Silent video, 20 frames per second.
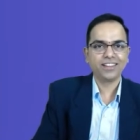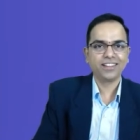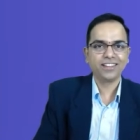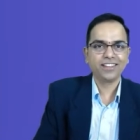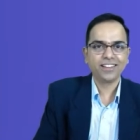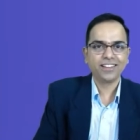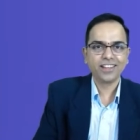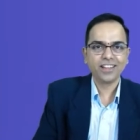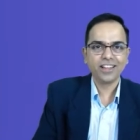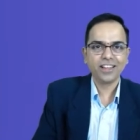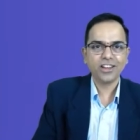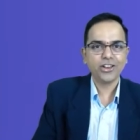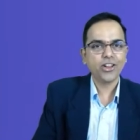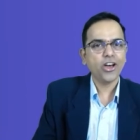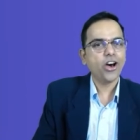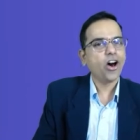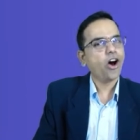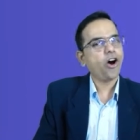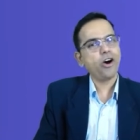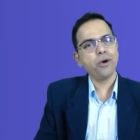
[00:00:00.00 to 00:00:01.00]
Now, how
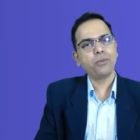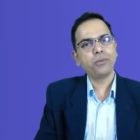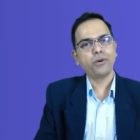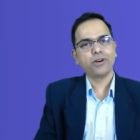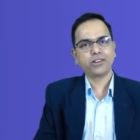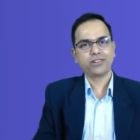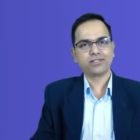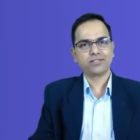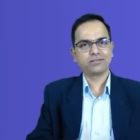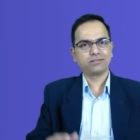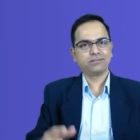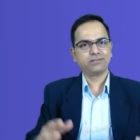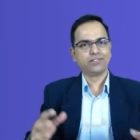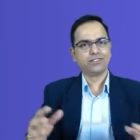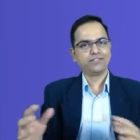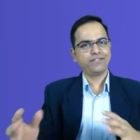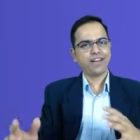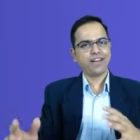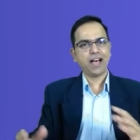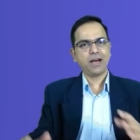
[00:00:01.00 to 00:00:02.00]
about the
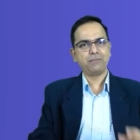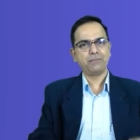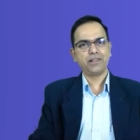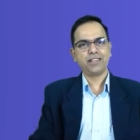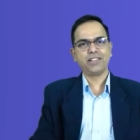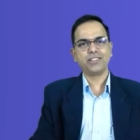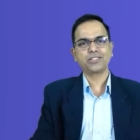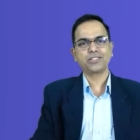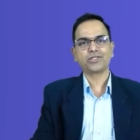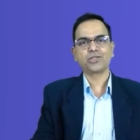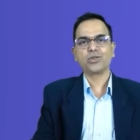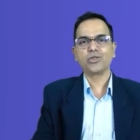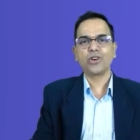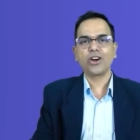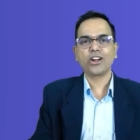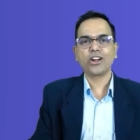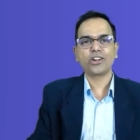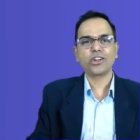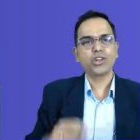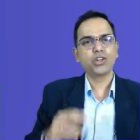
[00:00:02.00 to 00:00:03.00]
families who
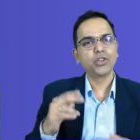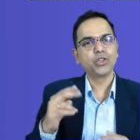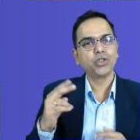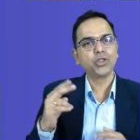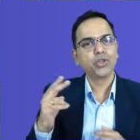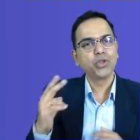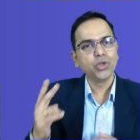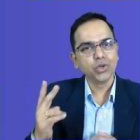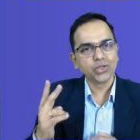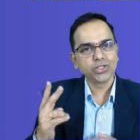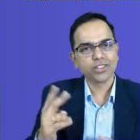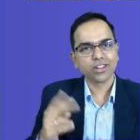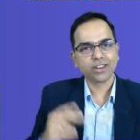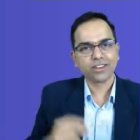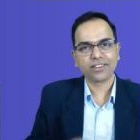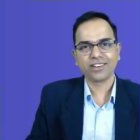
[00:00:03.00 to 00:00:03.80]
got 2 children?